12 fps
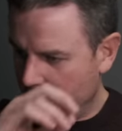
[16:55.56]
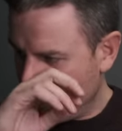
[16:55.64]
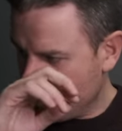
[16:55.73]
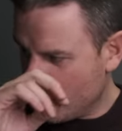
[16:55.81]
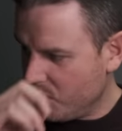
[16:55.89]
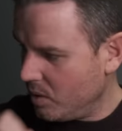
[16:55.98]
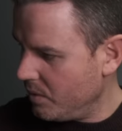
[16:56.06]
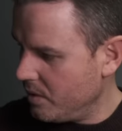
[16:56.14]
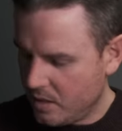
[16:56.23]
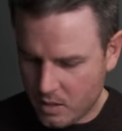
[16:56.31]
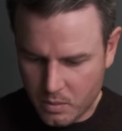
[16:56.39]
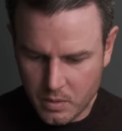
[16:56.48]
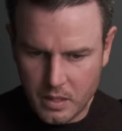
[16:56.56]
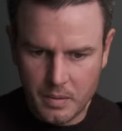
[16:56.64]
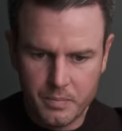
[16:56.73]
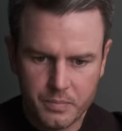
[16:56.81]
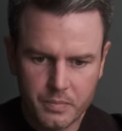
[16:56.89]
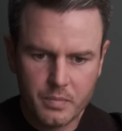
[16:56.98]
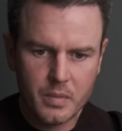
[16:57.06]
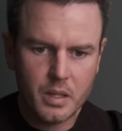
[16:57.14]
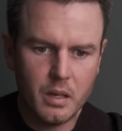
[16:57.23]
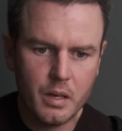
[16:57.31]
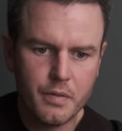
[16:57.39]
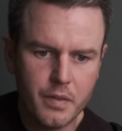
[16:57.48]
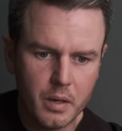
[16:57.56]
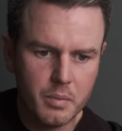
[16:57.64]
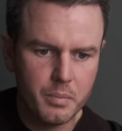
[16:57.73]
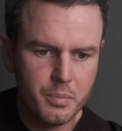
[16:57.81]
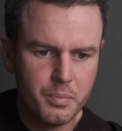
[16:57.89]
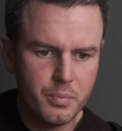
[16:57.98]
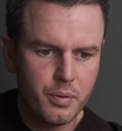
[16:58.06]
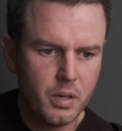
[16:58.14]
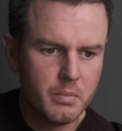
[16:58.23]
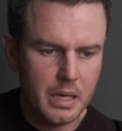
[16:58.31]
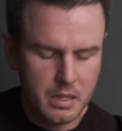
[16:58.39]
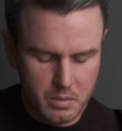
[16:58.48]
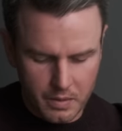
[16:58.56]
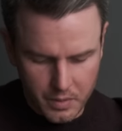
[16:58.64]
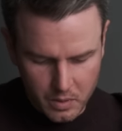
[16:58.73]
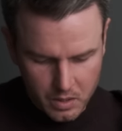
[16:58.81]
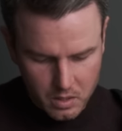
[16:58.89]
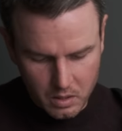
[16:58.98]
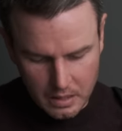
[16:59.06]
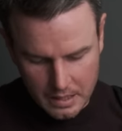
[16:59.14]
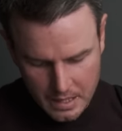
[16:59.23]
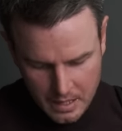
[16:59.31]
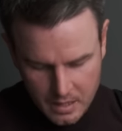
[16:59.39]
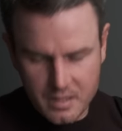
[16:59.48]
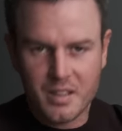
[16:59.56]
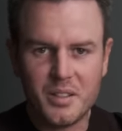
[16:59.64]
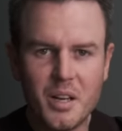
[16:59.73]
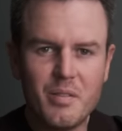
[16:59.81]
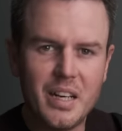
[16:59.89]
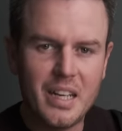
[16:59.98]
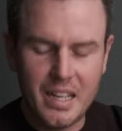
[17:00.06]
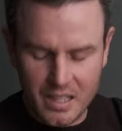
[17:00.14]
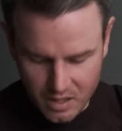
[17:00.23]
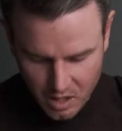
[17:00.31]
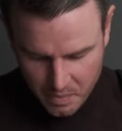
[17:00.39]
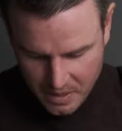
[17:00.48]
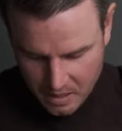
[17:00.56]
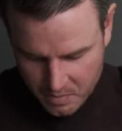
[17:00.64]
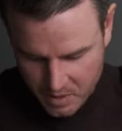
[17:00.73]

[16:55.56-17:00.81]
I've just bought a new um, iPhone Pro Max, whatever you want to call it. So I don't really need an iPad.